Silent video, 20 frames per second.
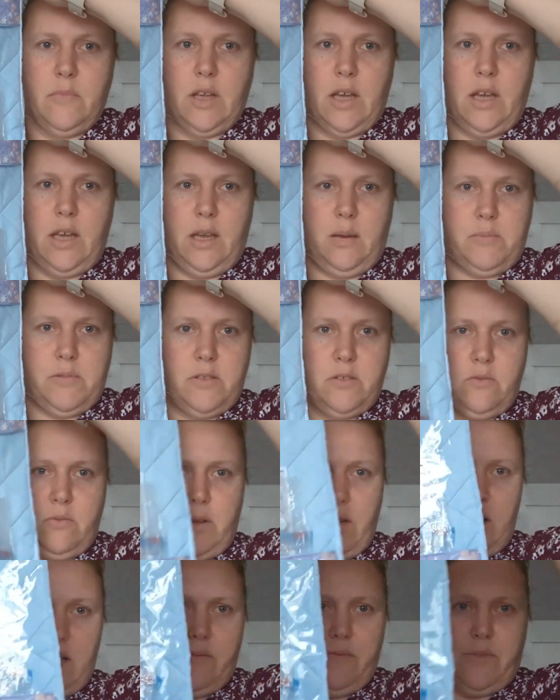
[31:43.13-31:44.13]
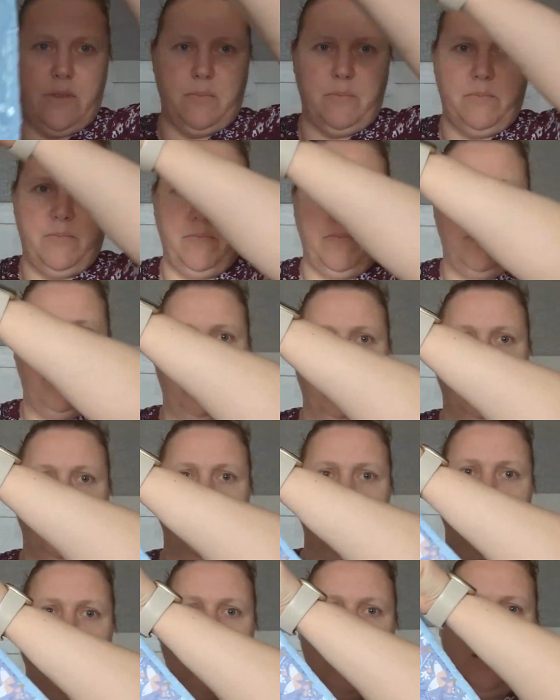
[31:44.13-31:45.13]
I absolutely love them.
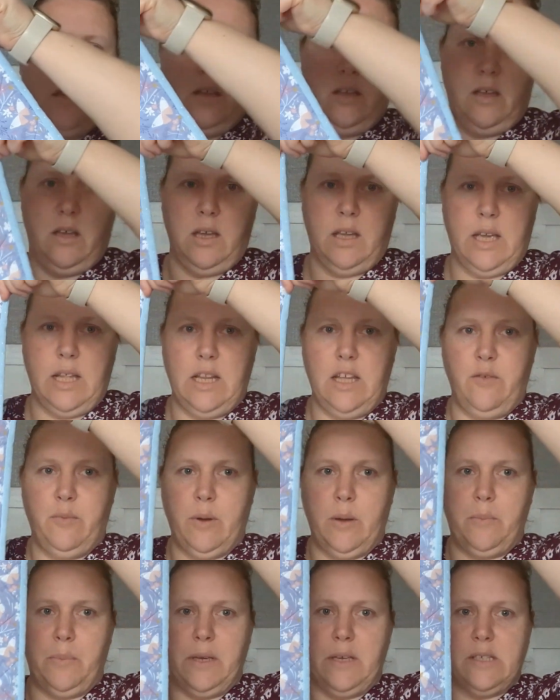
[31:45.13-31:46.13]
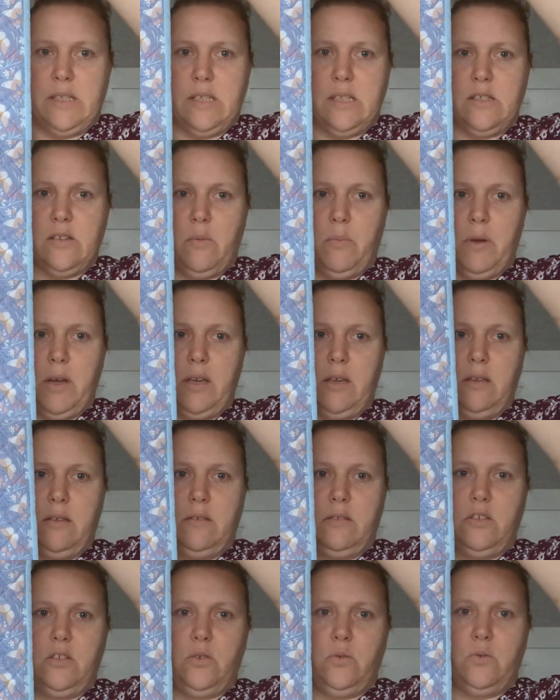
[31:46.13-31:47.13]
I can leave my pieces on my
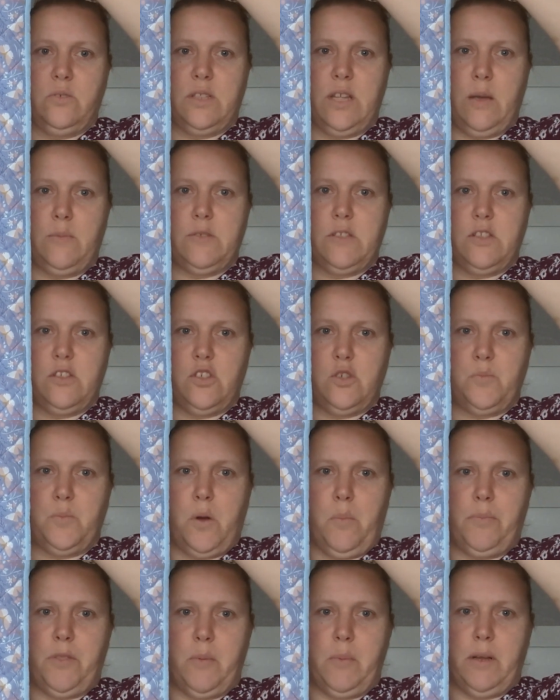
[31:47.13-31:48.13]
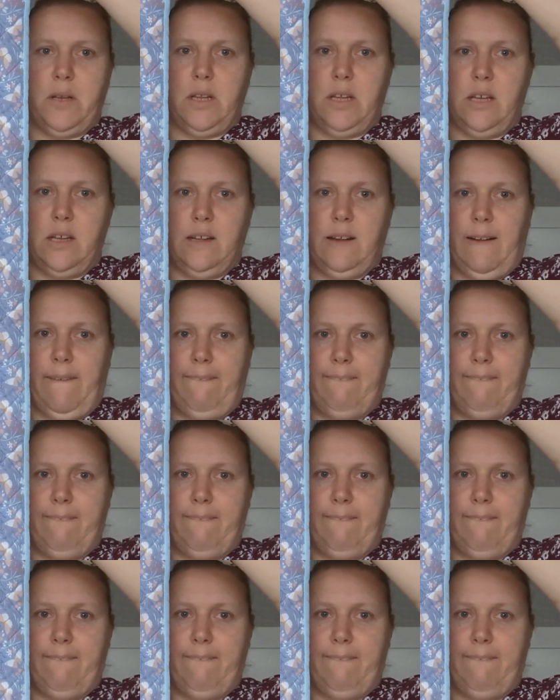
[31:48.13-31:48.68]
Q snaps and just pop them in here.